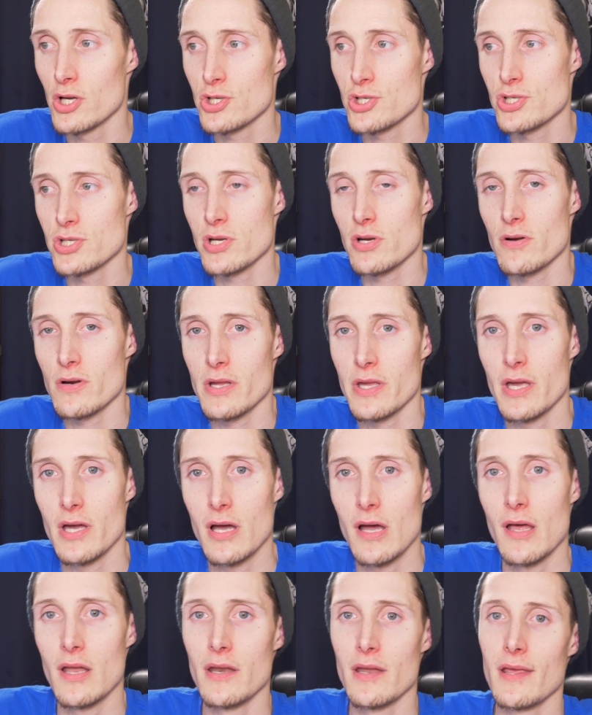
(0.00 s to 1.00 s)

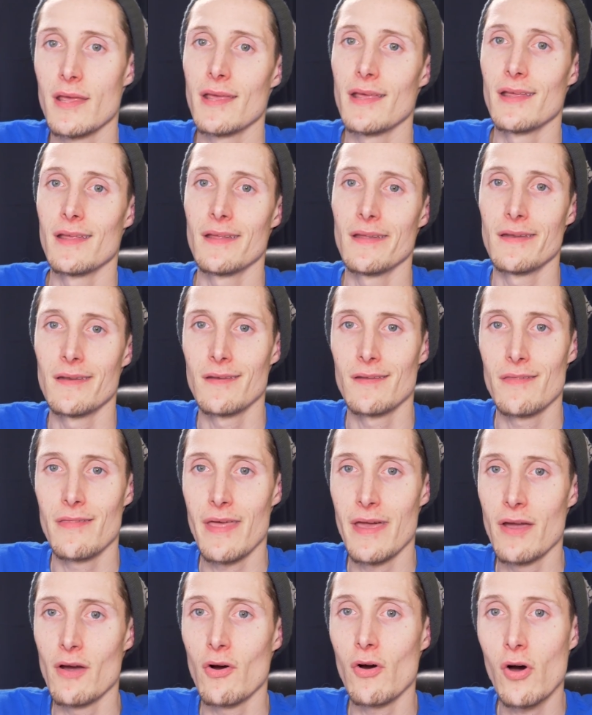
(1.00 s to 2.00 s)
Asurion, and
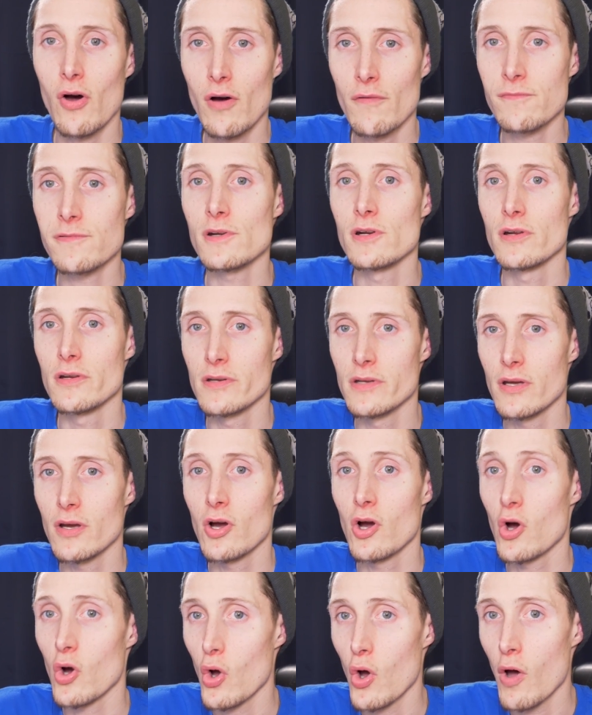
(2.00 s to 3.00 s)
they offered
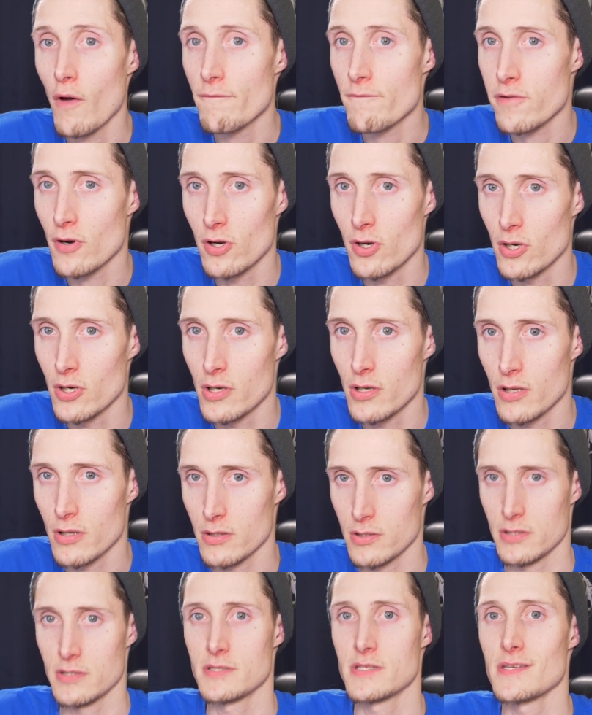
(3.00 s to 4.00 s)

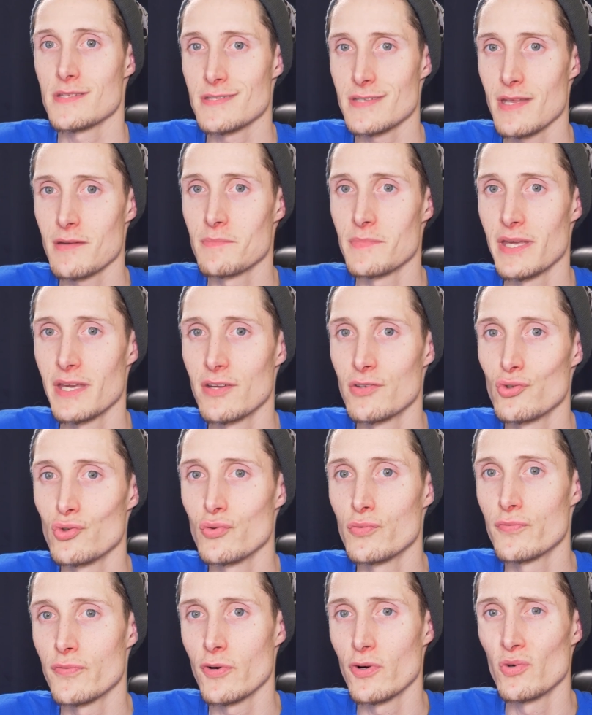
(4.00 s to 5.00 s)
to send me a new
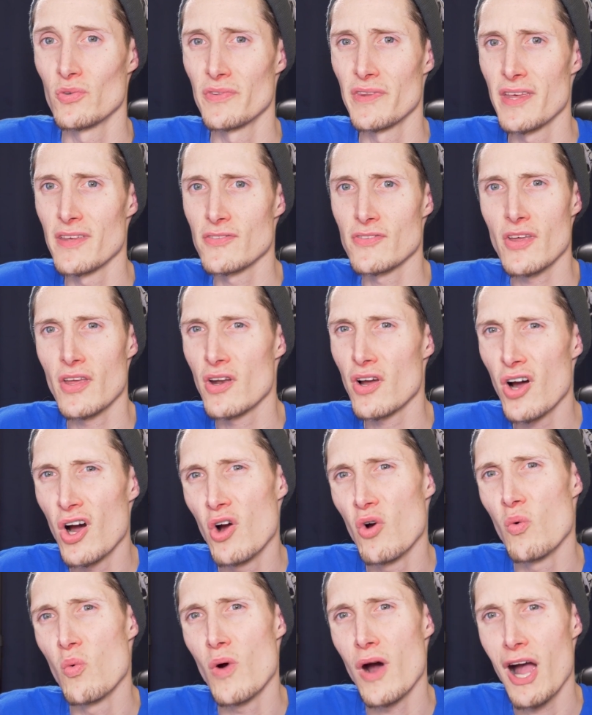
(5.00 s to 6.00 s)
phone. They said,
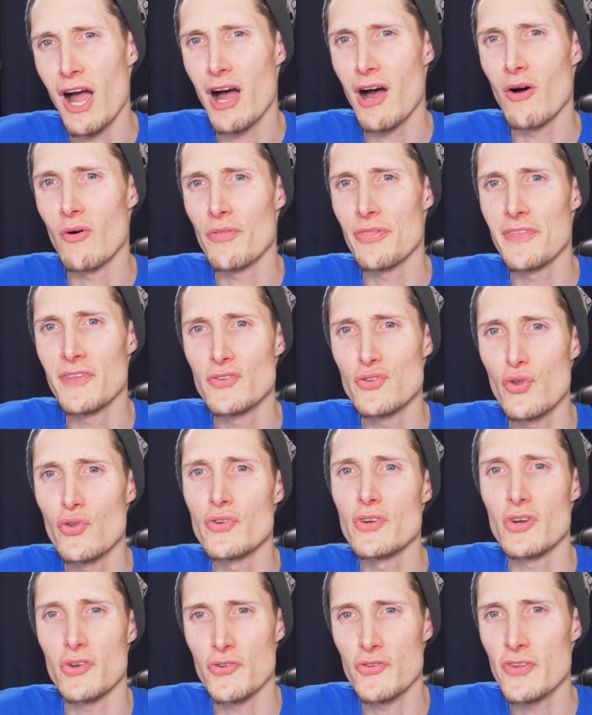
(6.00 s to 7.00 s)
"Oh wow, this is
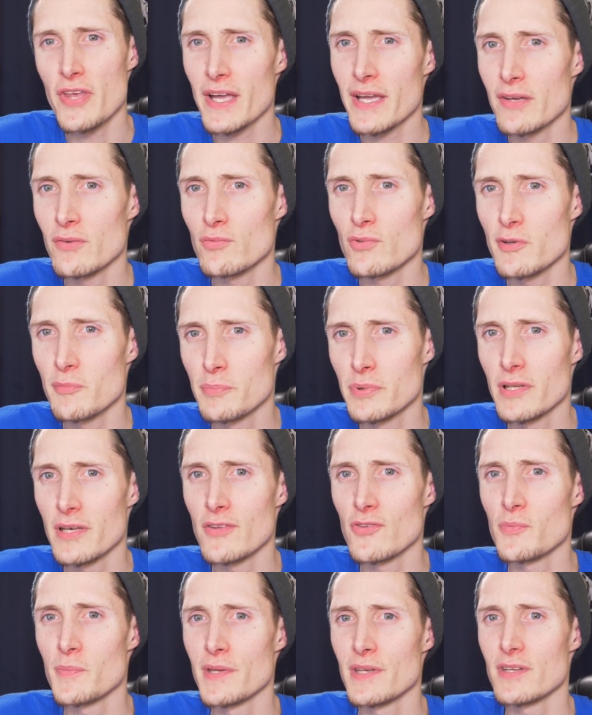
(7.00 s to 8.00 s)
your second
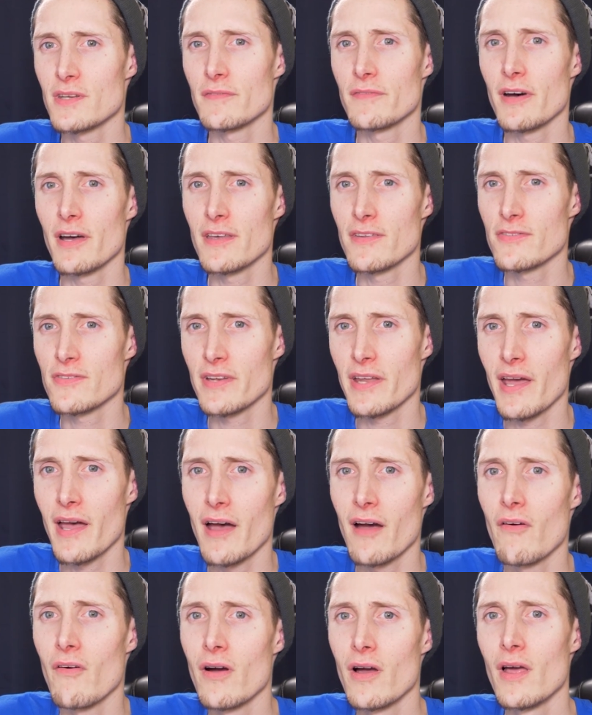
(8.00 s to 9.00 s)
replacement device
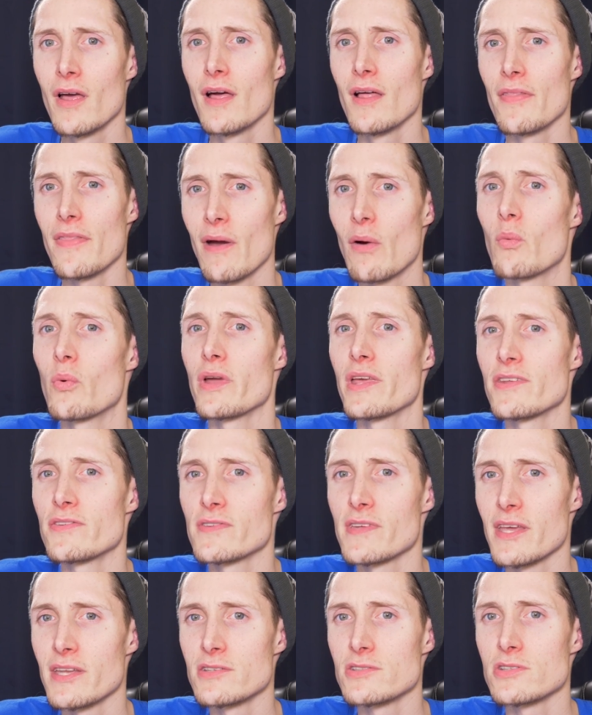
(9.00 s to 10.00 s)
now that we
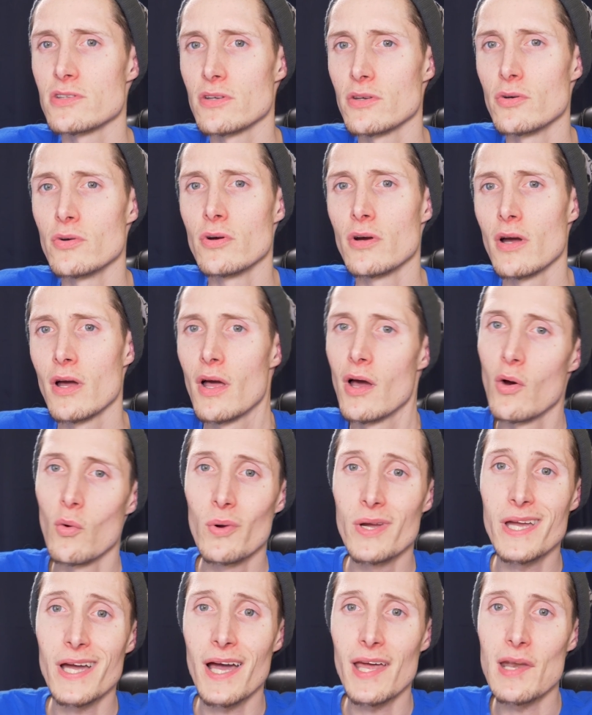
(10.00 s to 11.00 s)
sent you.
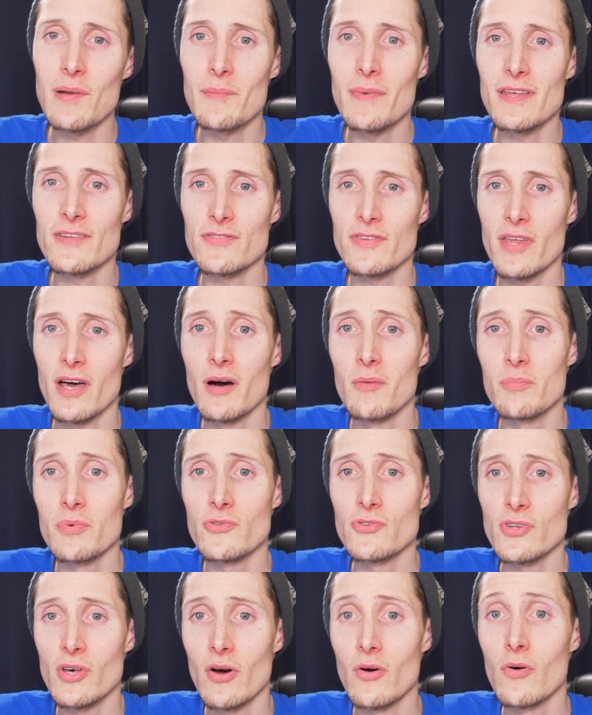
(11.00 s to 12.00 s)
We kind of messed up,
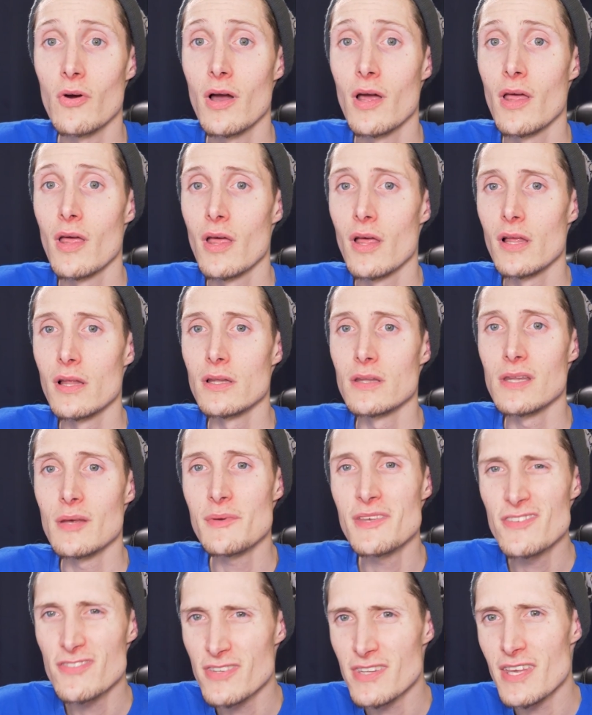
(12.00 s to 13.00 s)
so let
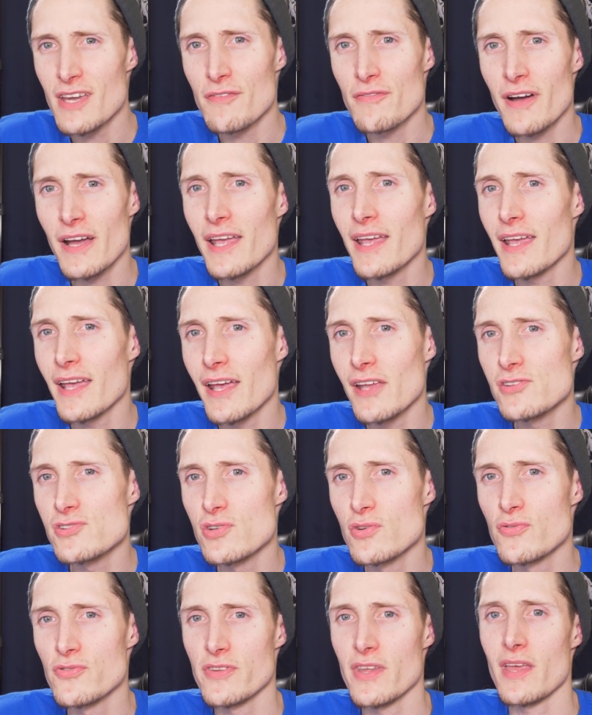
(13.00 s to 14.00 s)
me see if I can get
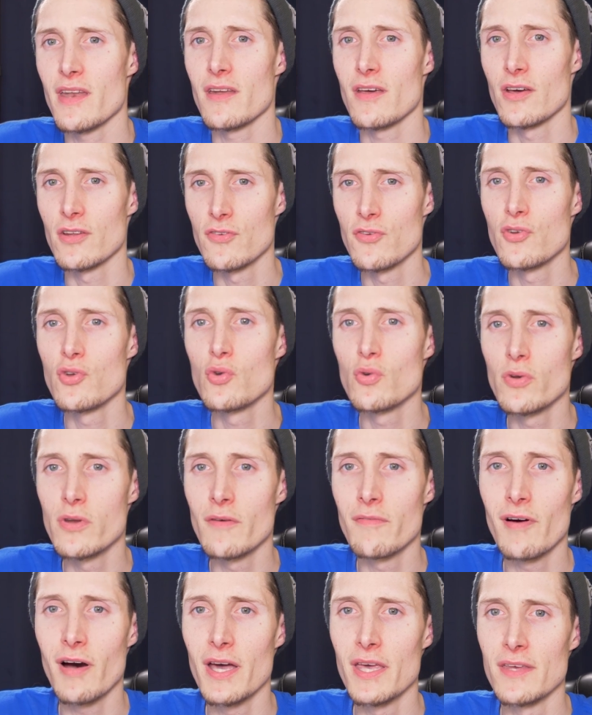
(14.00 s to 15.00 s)
you sent a new
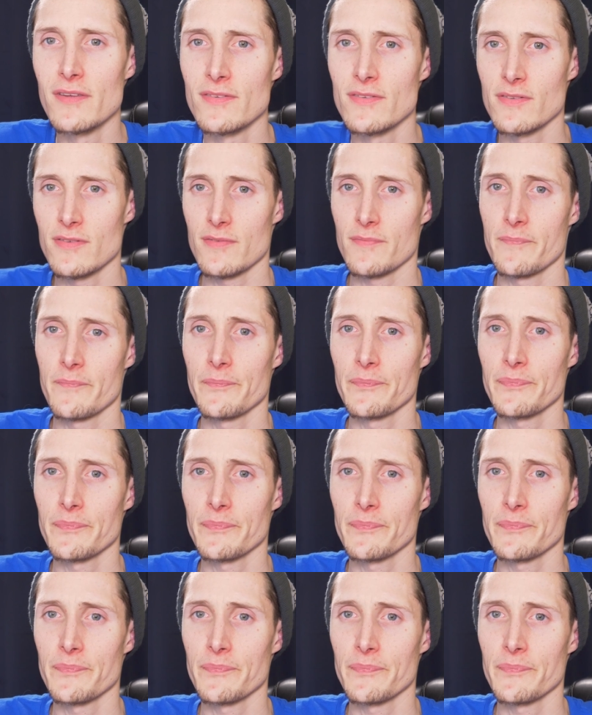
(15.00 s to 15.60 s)
device."